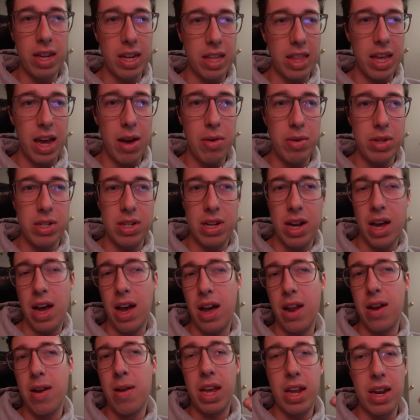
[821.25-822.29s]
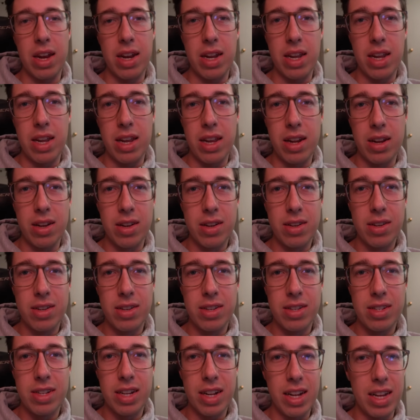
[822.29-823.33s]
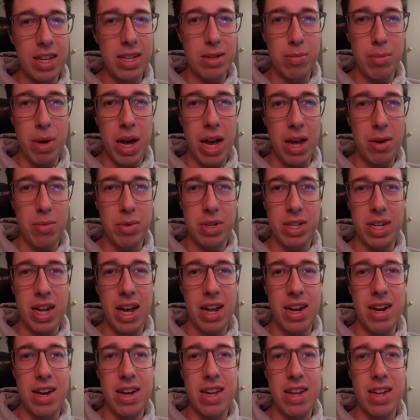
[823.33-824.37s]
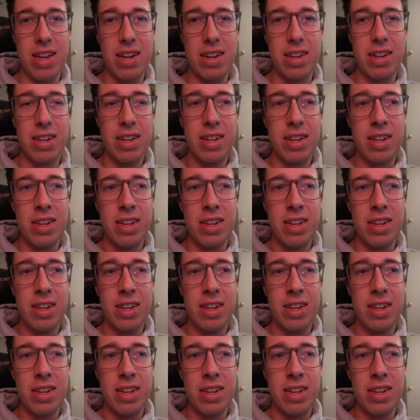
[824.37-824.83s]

Like, that was not a need. Today's mod was not a need.